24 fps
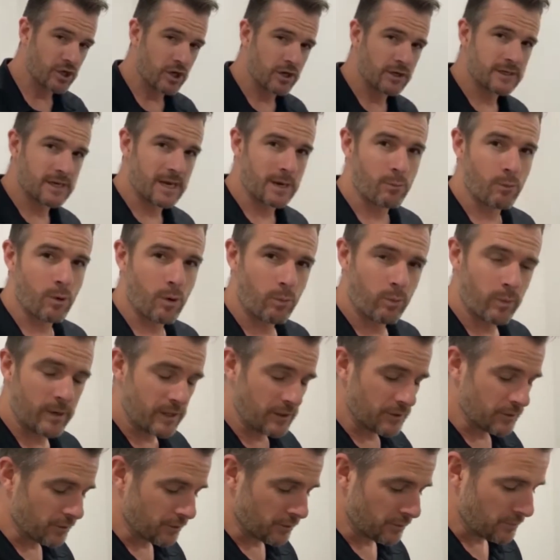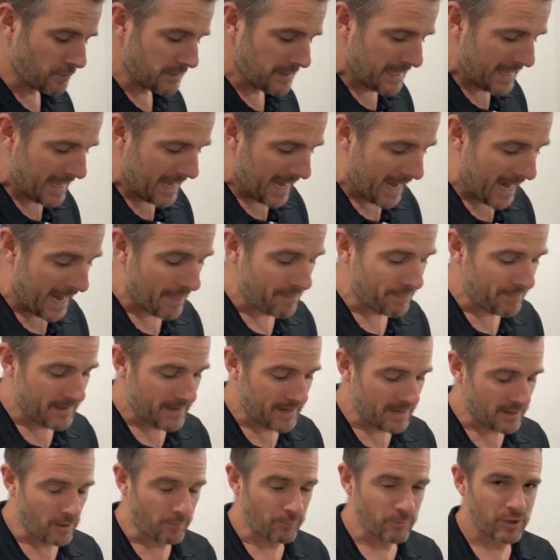to show you today what we do, and
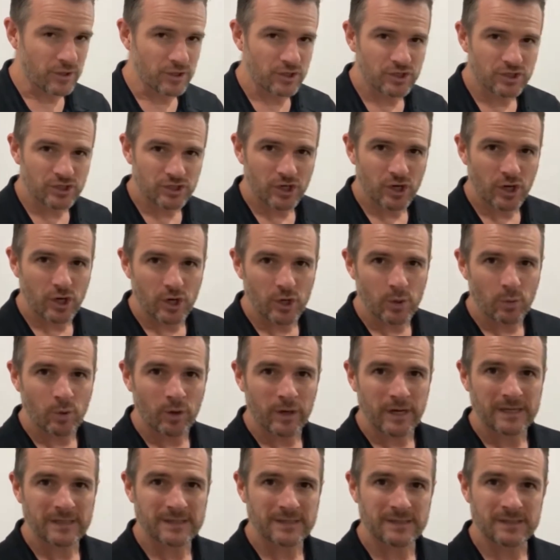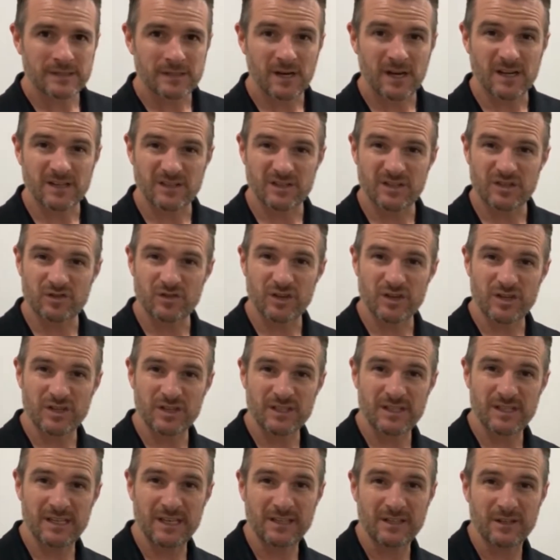then I'm going to show you what exercises,
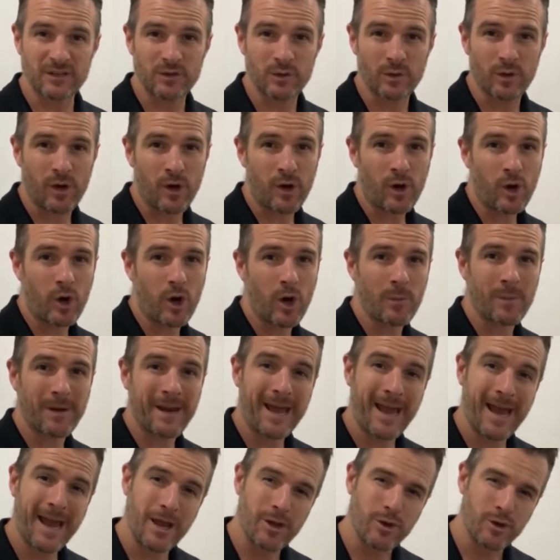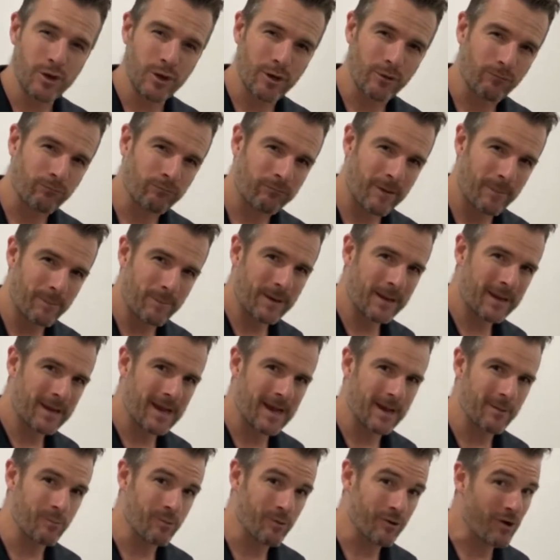stretches you need to do at home, and how you're going to
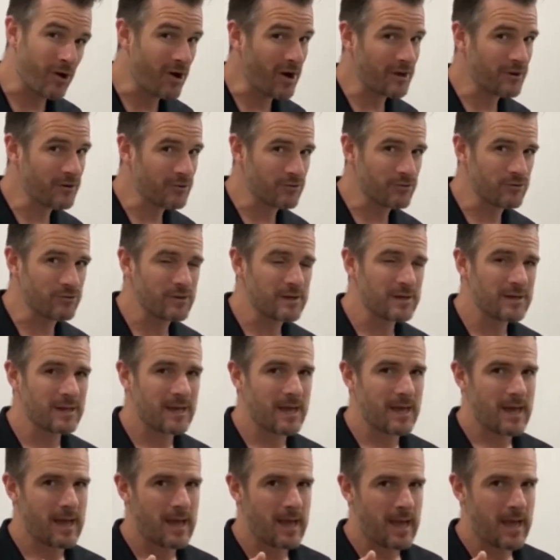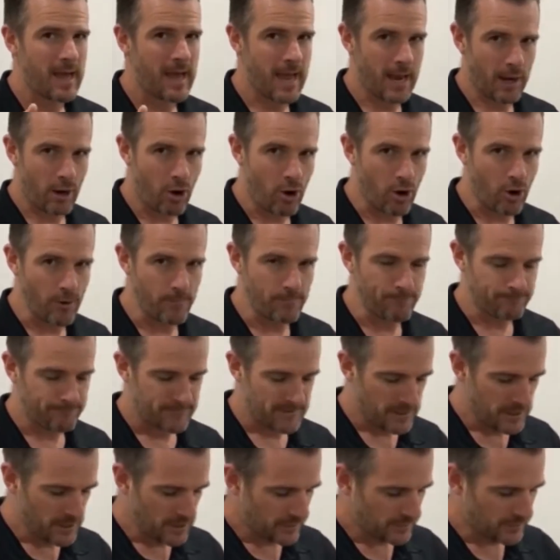replicate what I do at home.
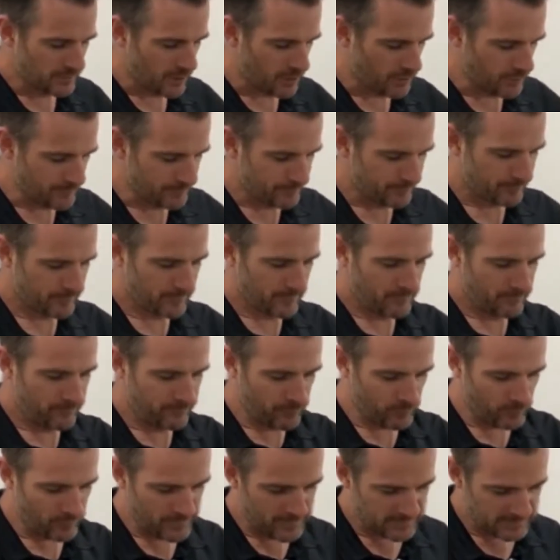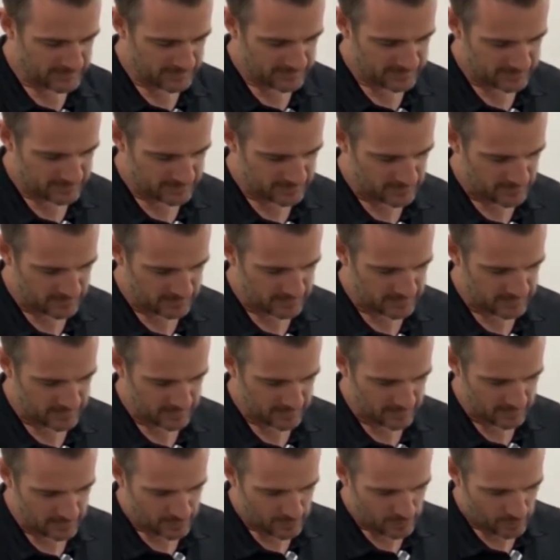So for this exercise
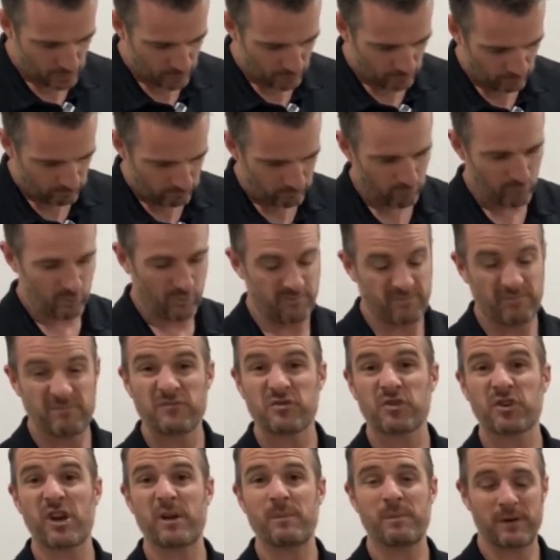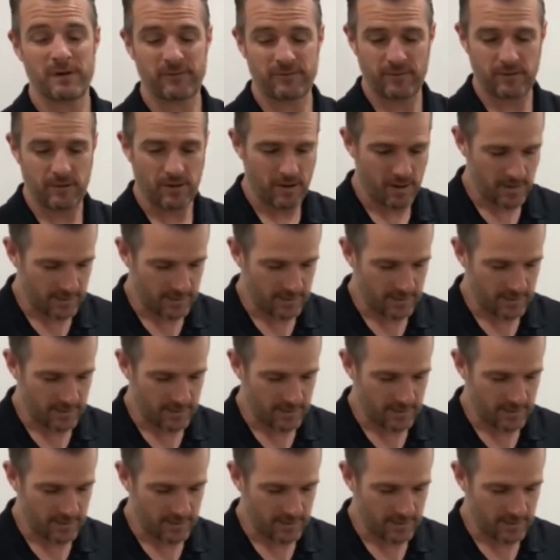here, or treatment if you